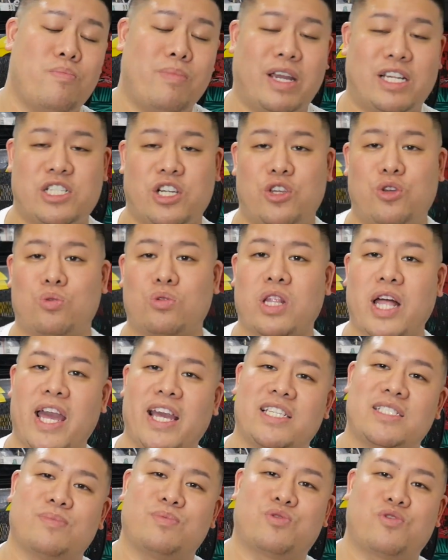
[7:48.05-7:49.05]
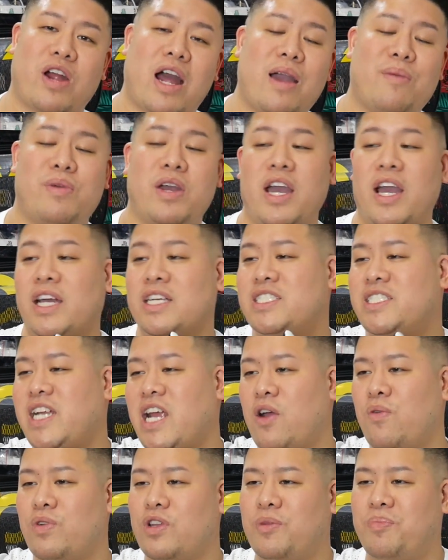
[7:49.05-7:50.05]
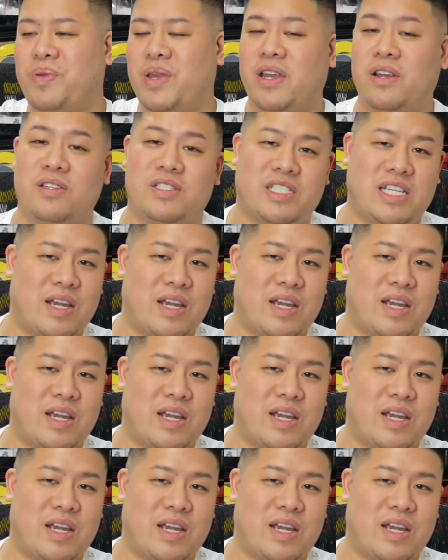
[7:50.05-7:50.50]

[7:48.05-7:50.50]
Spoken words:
Make sure you like, subscribe, share it with your peers,